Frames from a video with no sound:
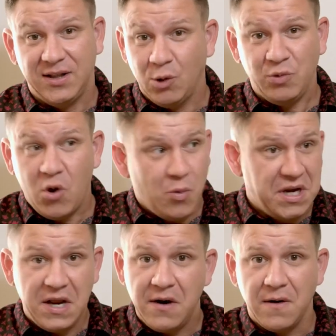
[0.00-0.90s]
there was no one
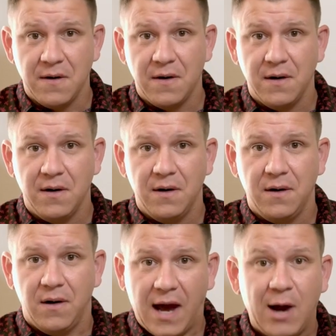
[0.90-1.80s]
here.
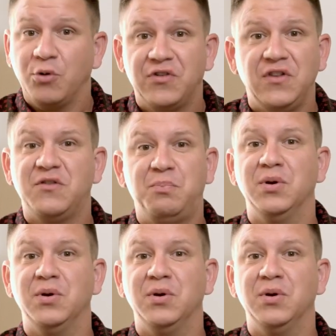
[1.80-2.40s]
I was in this